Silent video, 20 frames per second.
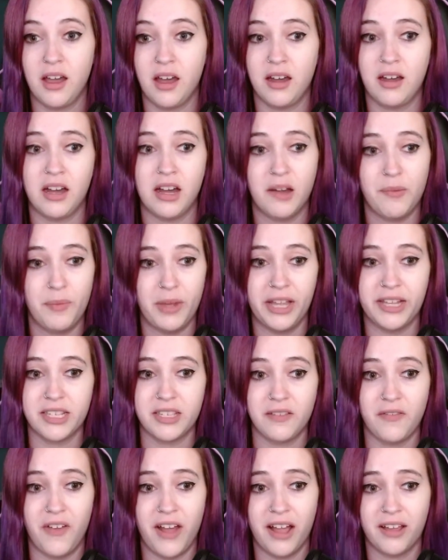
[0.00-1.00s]

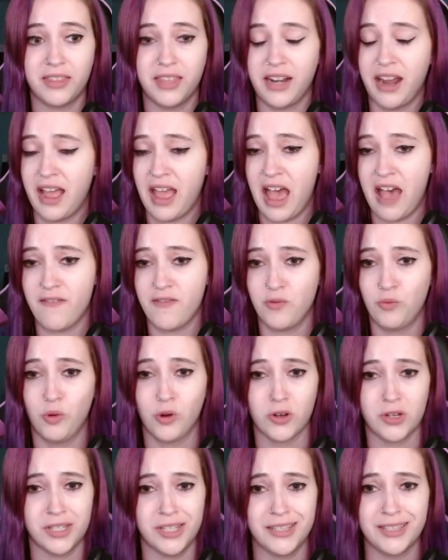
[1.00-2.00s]
It's a fact that I have it
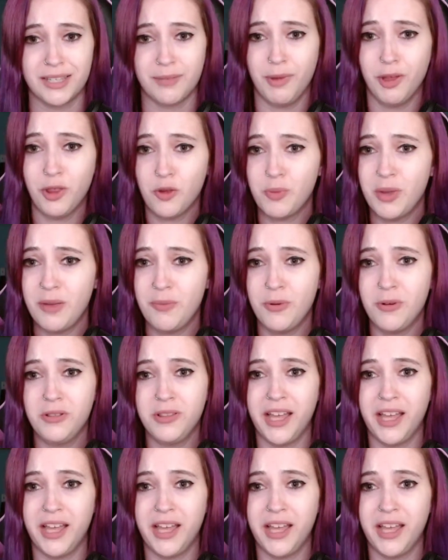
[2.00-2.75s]
worse than some other people.